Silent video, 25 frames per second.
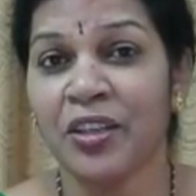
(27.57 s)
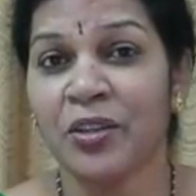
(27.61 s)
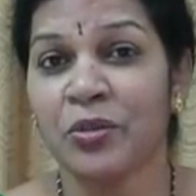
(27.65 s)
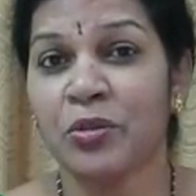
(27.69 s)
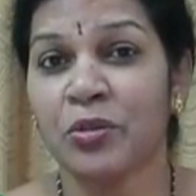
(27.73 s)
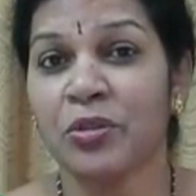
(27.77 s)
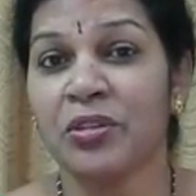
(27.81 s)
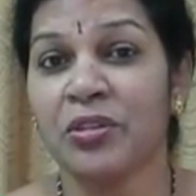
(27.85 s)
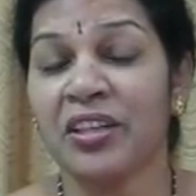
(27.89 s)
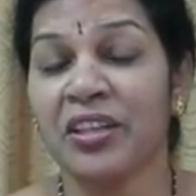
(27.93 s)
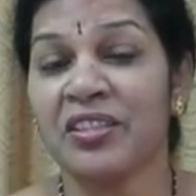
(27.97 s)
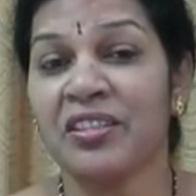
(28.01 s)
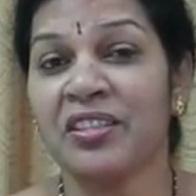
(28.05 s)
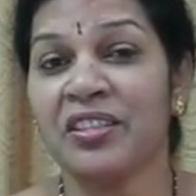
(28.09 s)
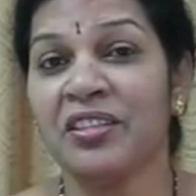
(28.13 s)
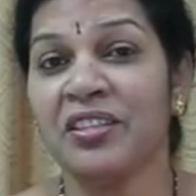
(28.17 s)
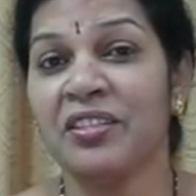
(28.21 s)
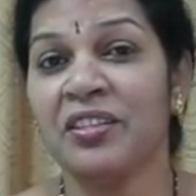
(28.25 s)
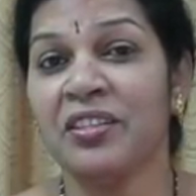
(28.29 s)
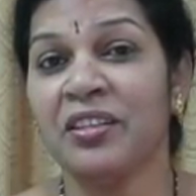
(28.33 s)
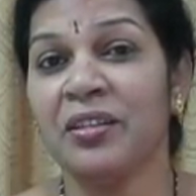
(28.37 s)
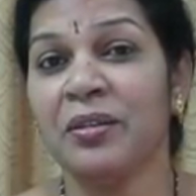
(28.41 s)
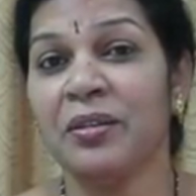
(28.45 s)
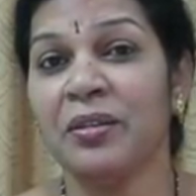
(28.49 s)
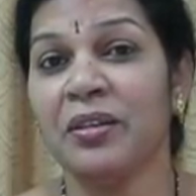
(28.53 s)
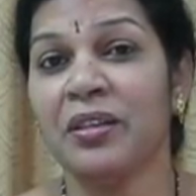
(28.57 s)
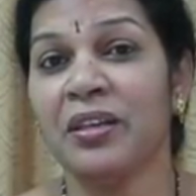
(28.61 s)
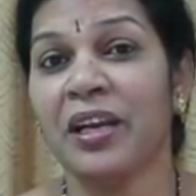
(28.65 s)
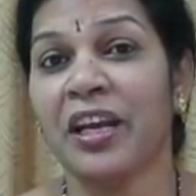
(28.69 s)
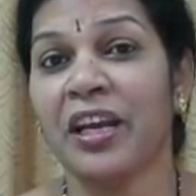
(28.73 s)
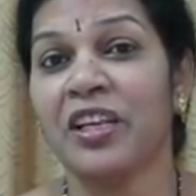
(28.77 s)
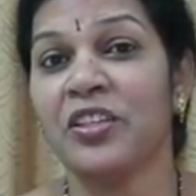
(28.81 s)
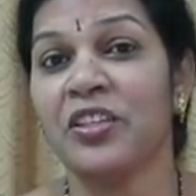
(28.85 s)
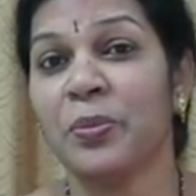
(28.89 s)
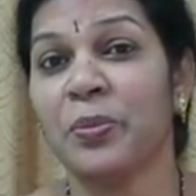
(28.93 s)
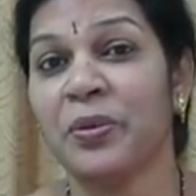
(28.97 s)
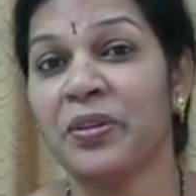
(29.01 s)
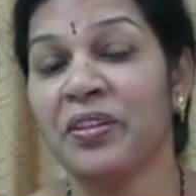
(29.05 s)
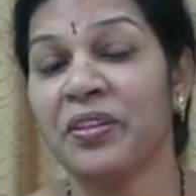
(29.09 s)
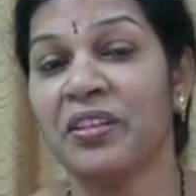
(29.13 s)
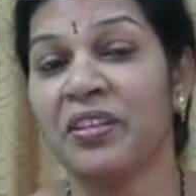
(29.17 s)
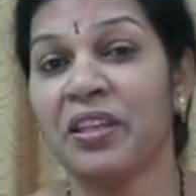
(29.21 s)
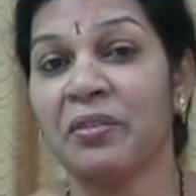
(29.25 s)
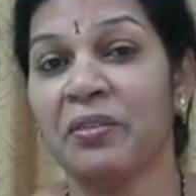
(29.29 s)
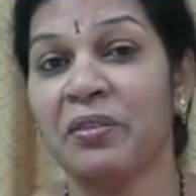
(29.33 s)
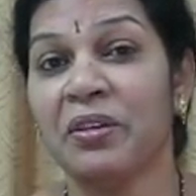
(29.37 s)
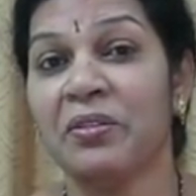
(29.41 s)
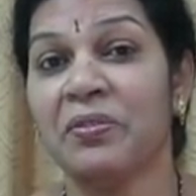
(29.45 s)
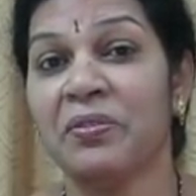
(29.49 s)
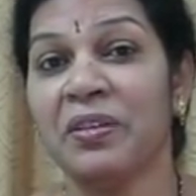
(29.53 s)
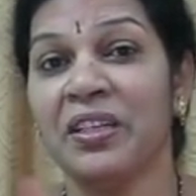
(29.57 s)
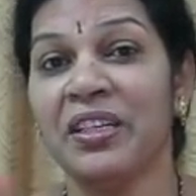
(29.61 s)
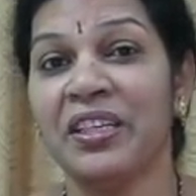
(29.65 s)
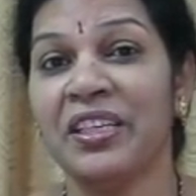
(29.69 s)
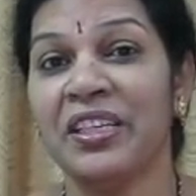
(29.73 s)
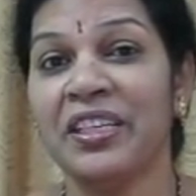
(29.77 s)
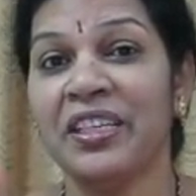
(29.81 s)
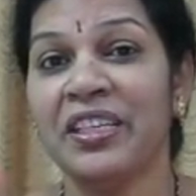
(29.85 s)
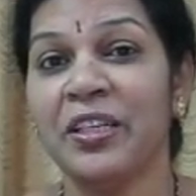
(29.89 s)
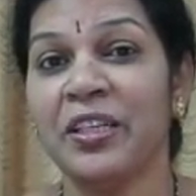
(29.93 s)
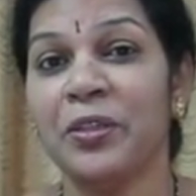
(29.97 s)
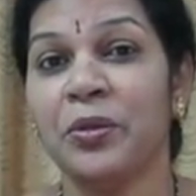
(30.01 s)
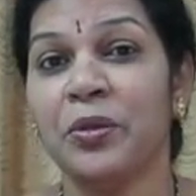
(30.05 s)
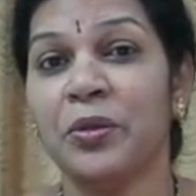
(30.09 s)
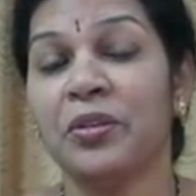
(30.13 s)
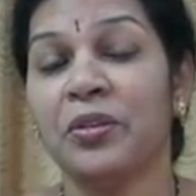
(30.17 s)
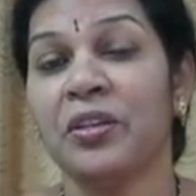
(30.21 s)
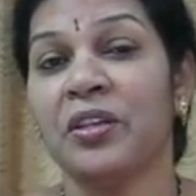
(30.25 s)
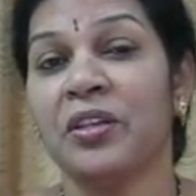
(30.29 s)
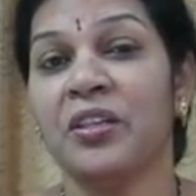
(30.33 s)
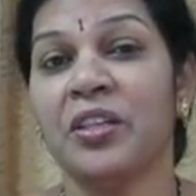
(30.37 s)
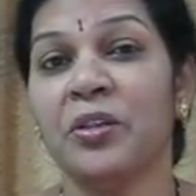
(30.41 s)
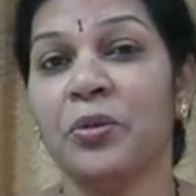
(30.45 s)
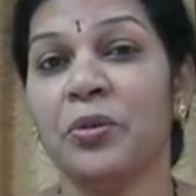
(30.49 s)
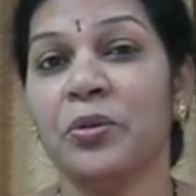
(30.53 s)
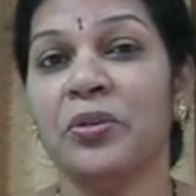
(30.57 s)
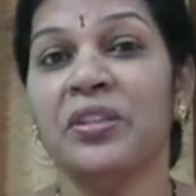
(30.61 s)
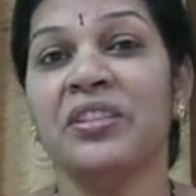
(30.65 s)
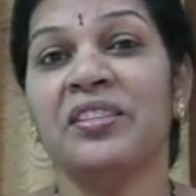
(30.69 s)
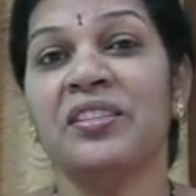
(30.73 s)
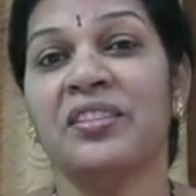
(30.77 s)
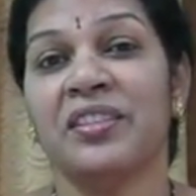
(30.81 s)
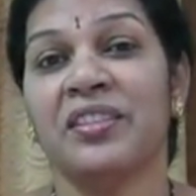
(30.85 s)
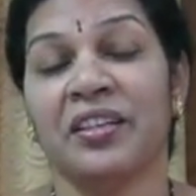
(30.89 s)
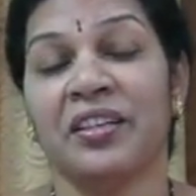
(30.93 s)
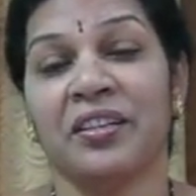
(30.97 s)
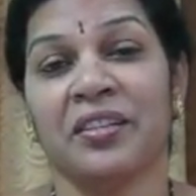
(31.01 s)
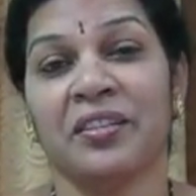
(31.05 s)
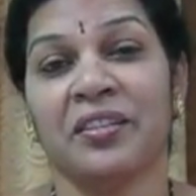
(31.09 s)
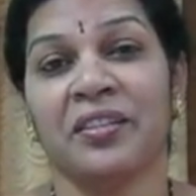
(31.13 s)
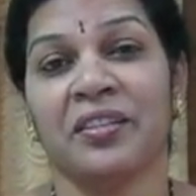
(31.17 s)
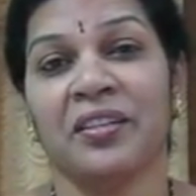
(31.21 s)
So that's the reason, as per the survey, 28 to 32 is said.